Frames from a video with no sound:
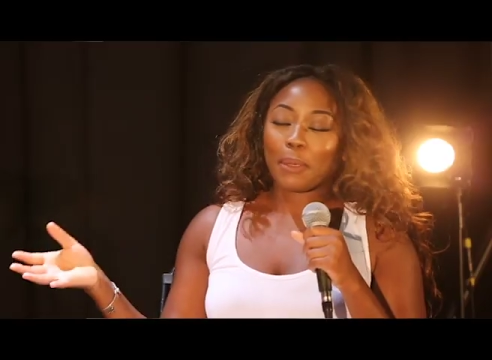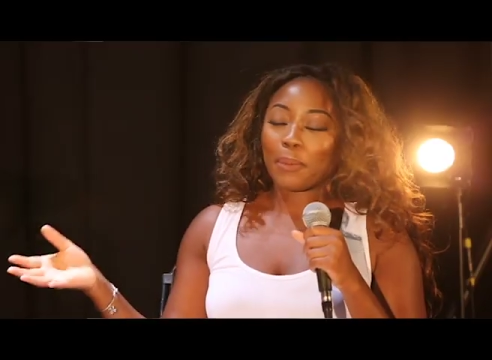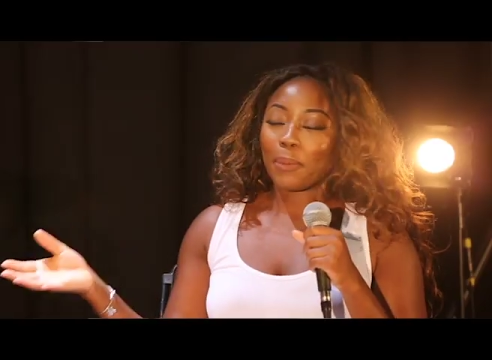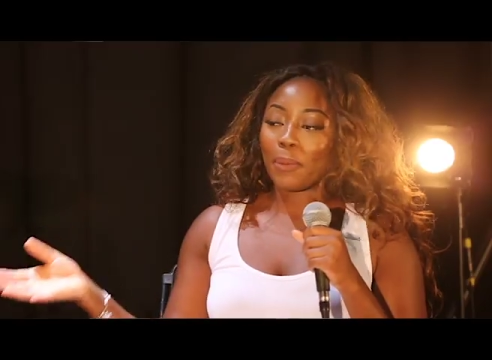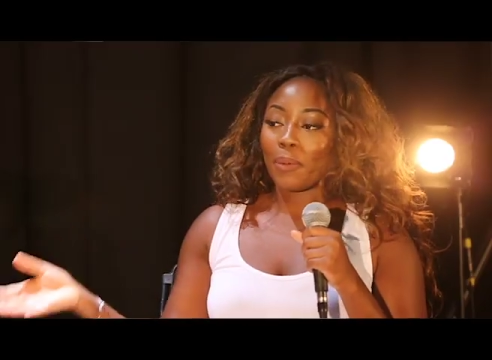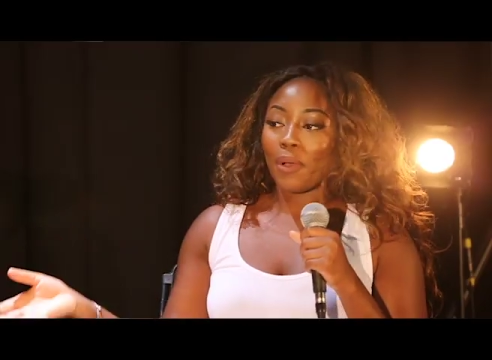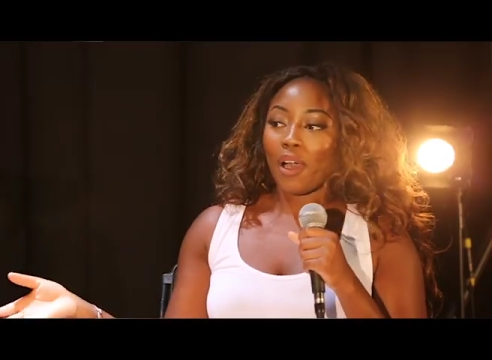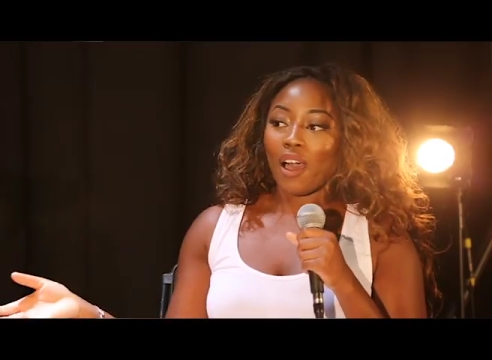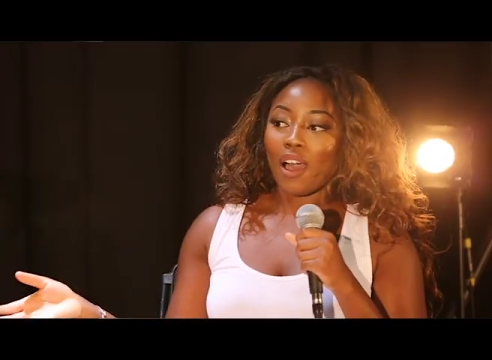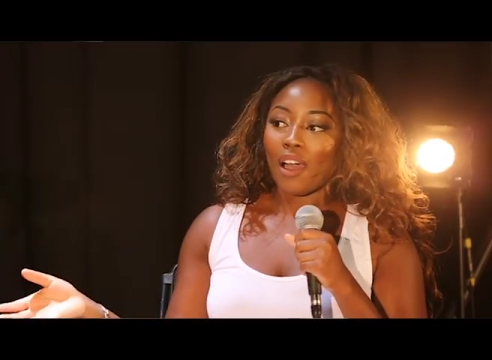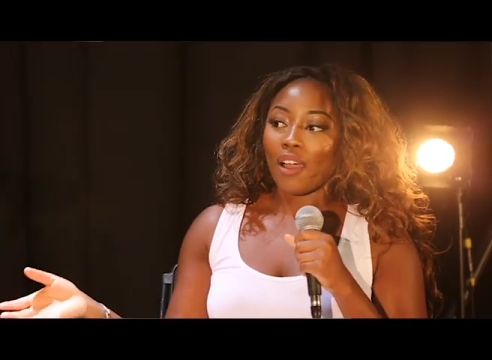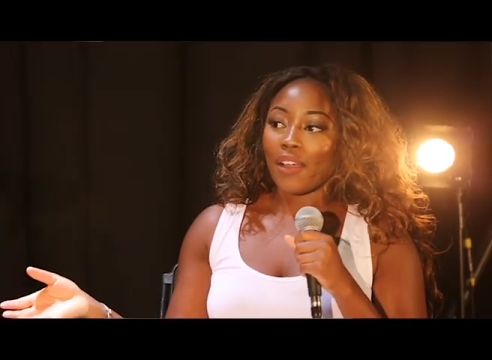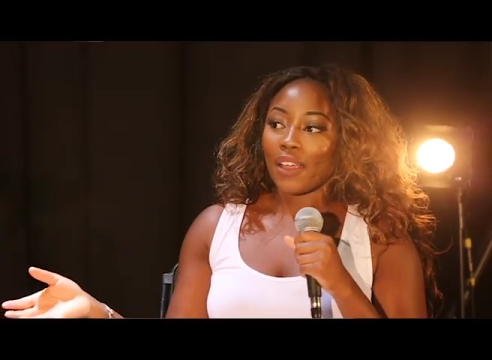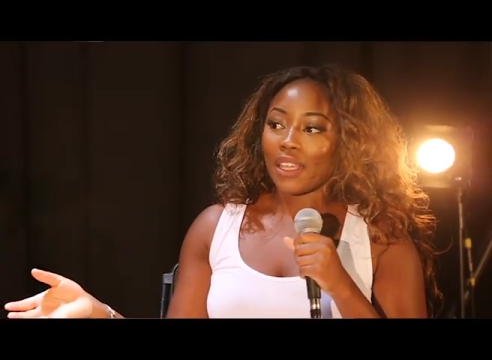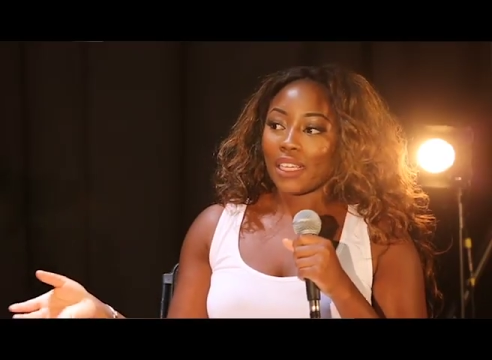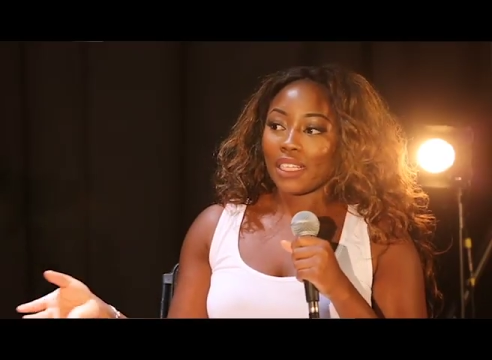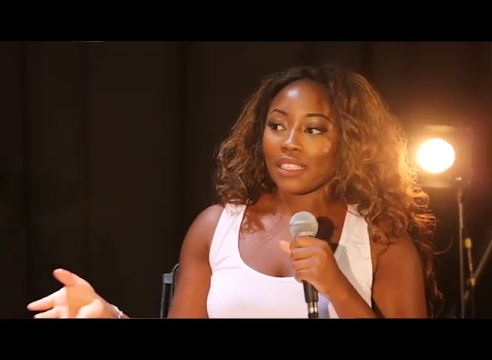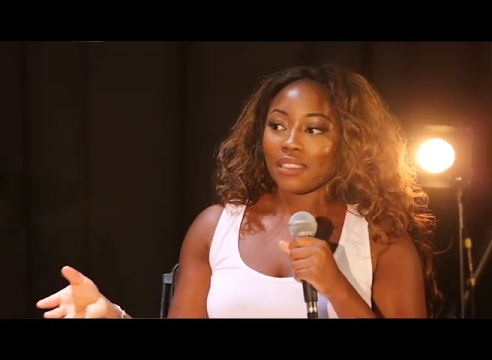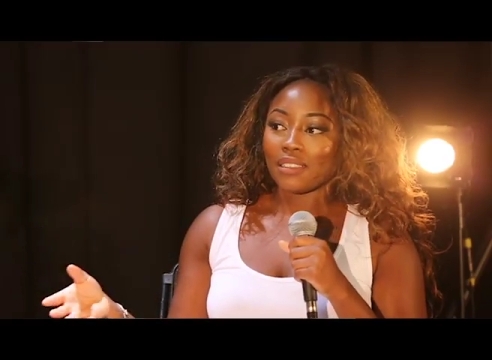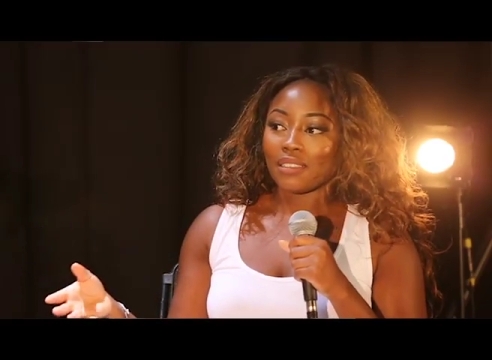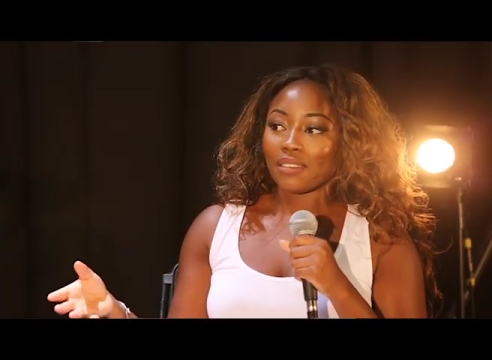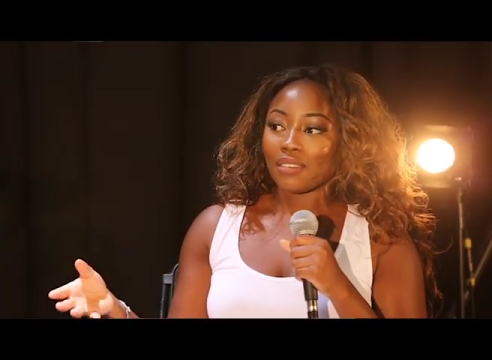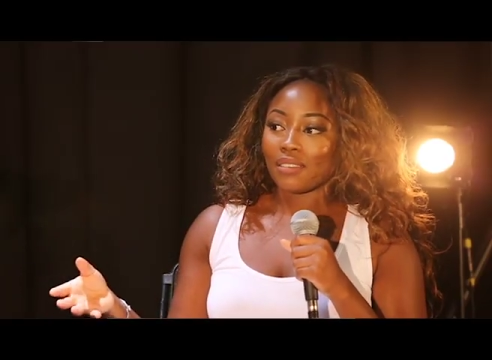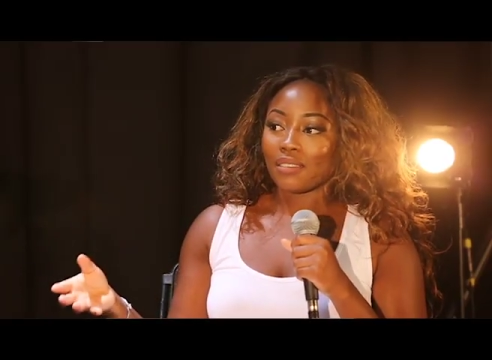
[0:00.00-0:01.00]
are
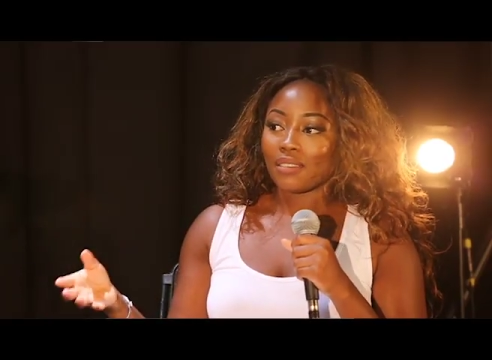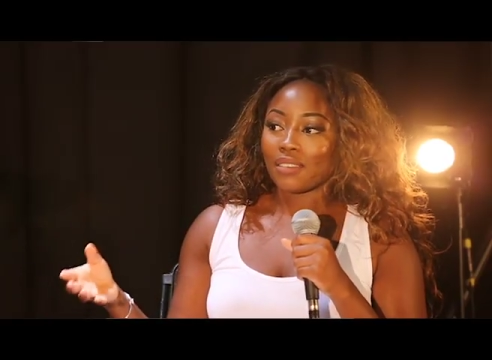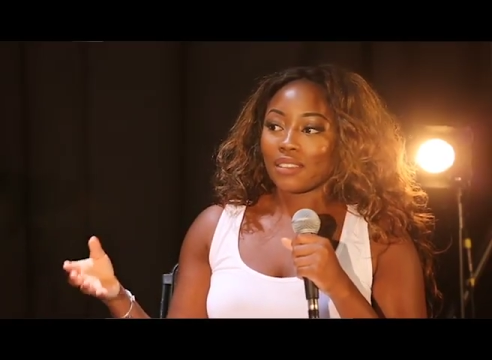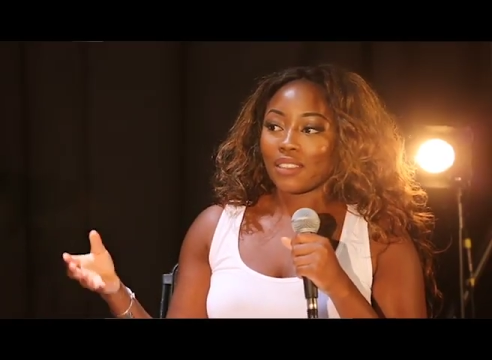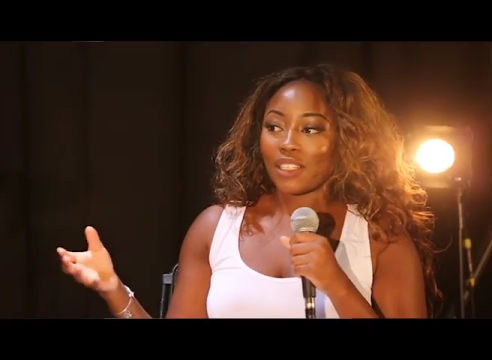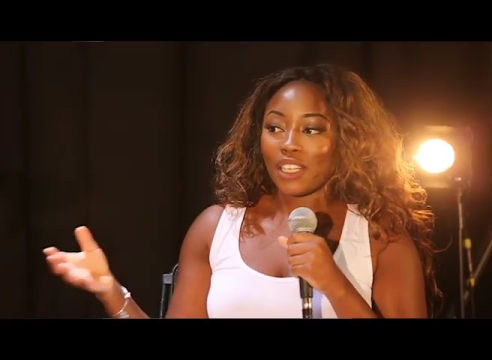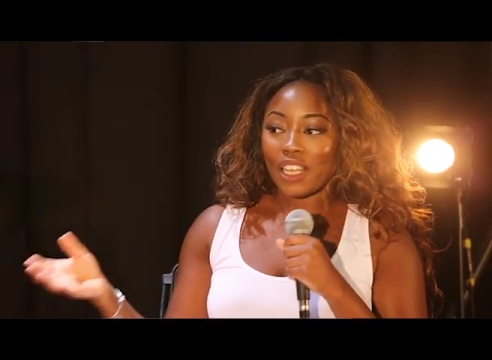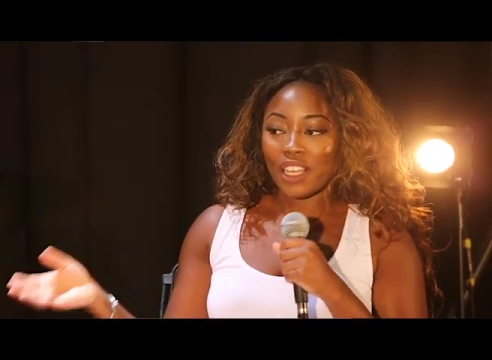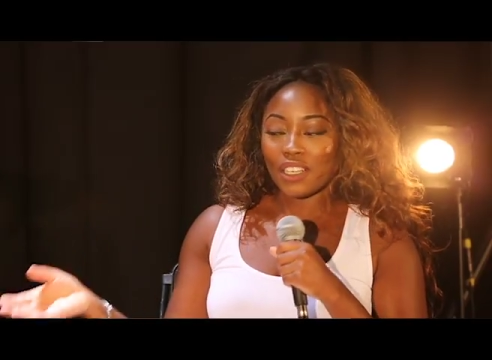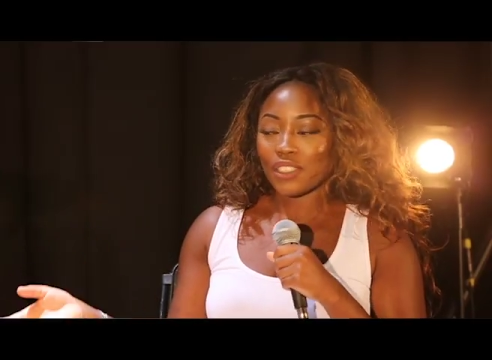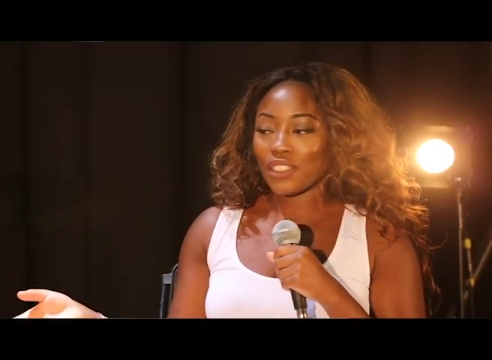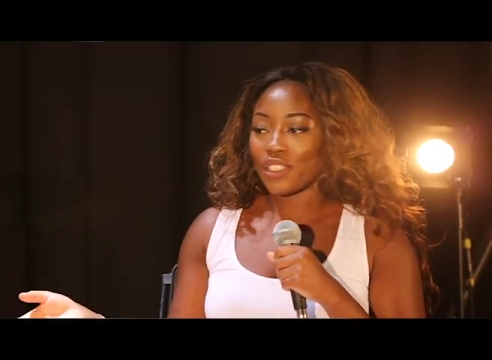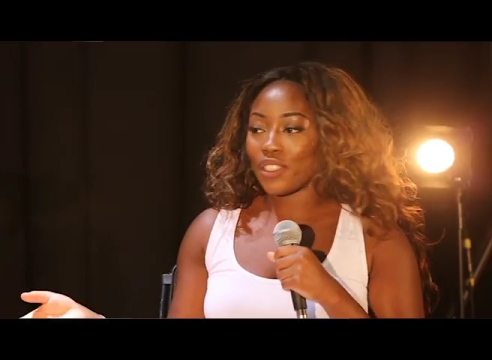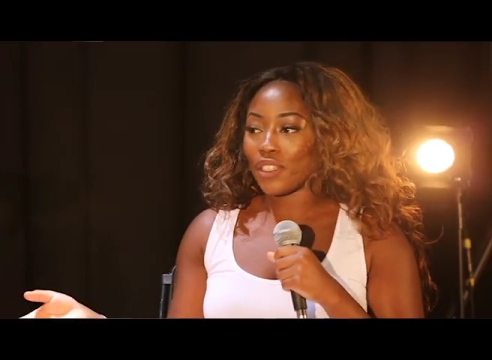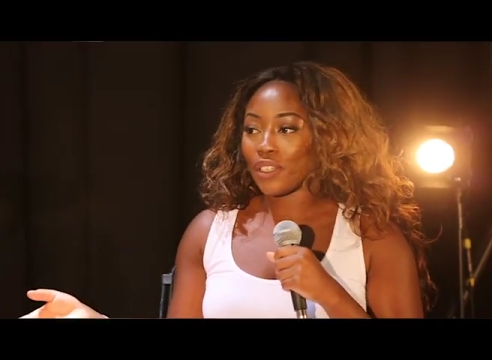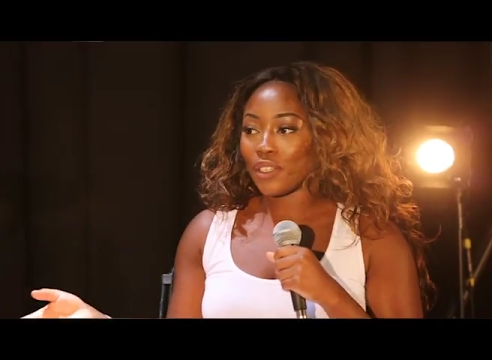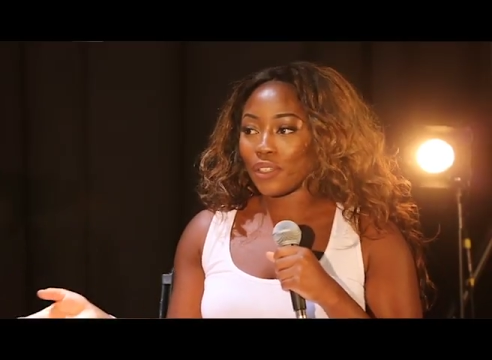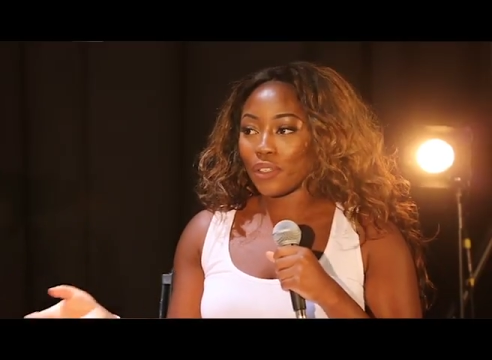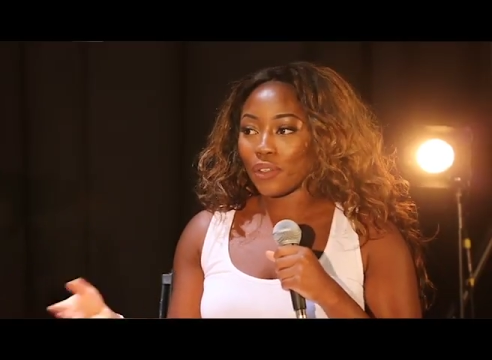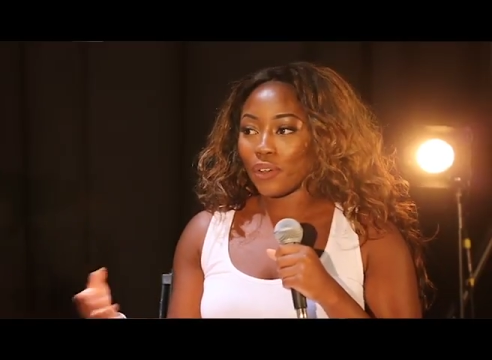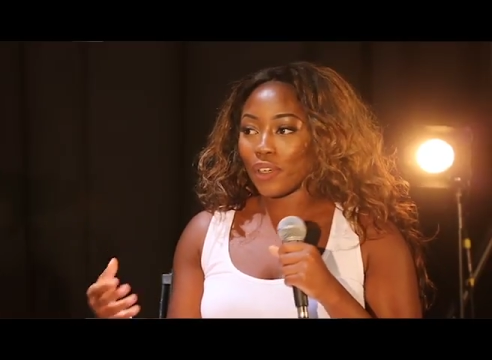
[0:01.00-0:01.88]
in London